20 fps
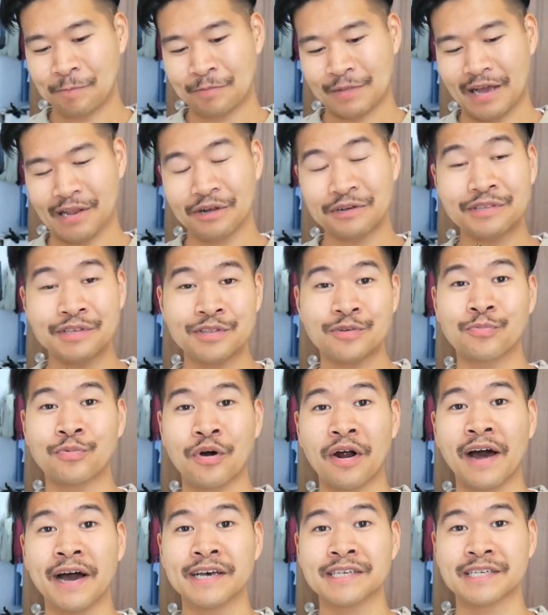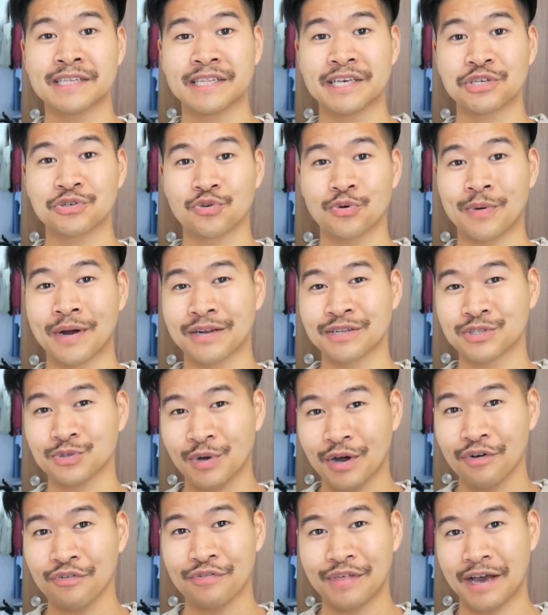I looked at the price and these were around
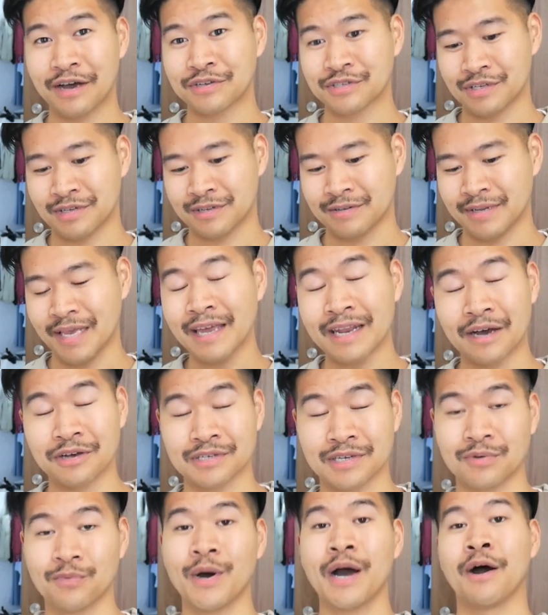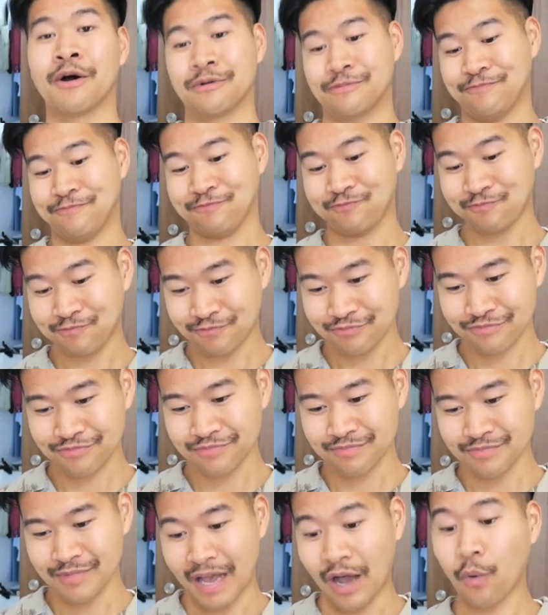12,000 yeah, and I was like, wow,
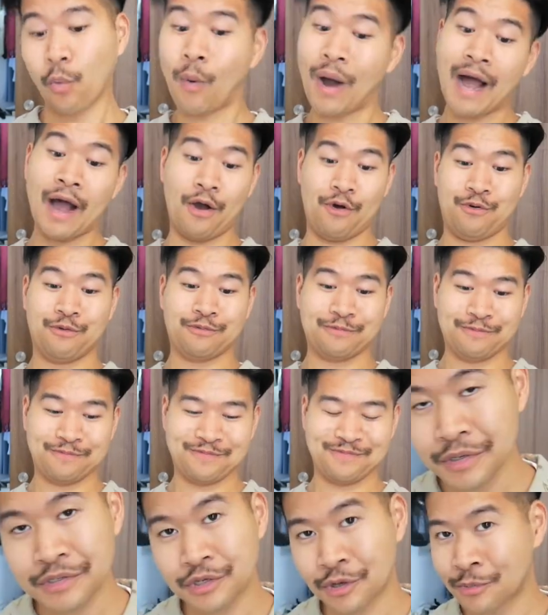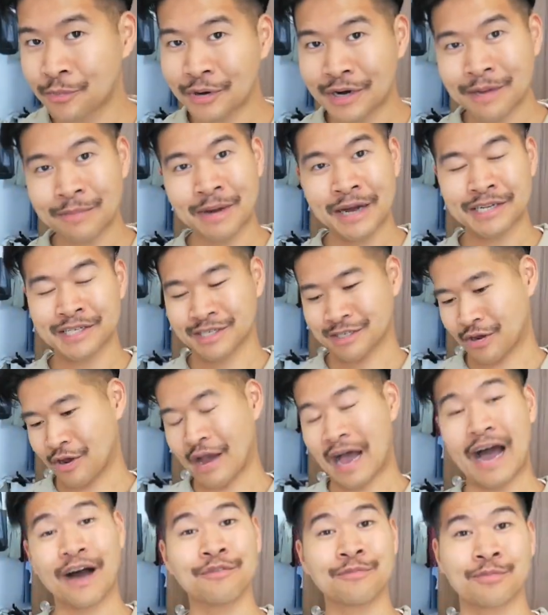oh, wow. So pretty much, you know,
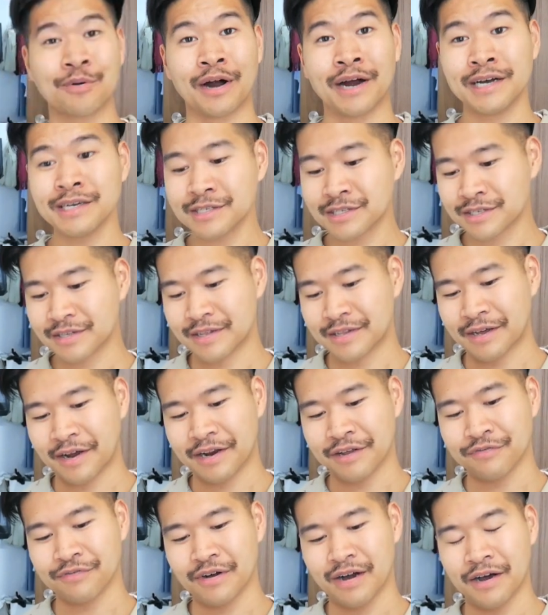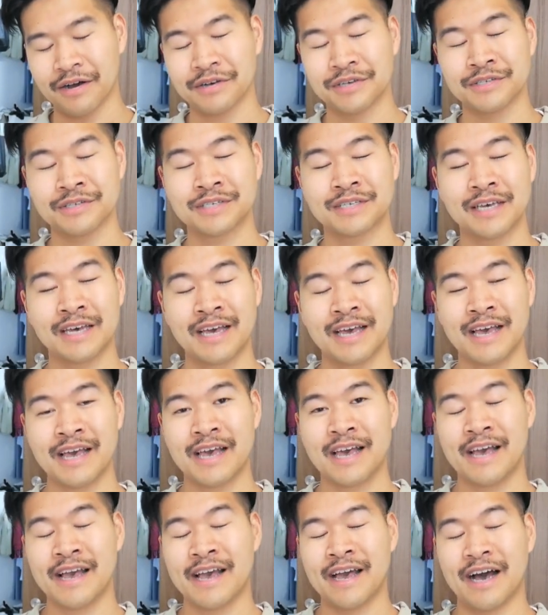half price to the 95s.
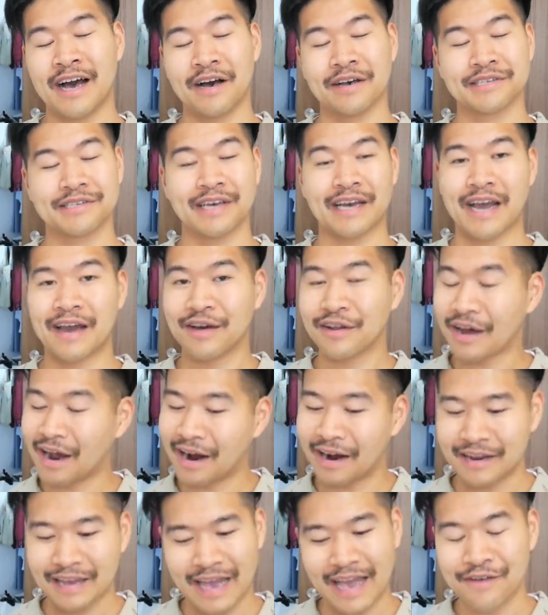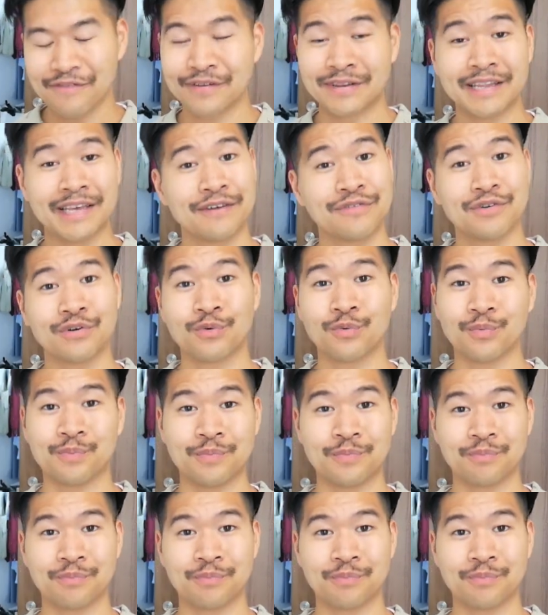I was like, I, I haven't never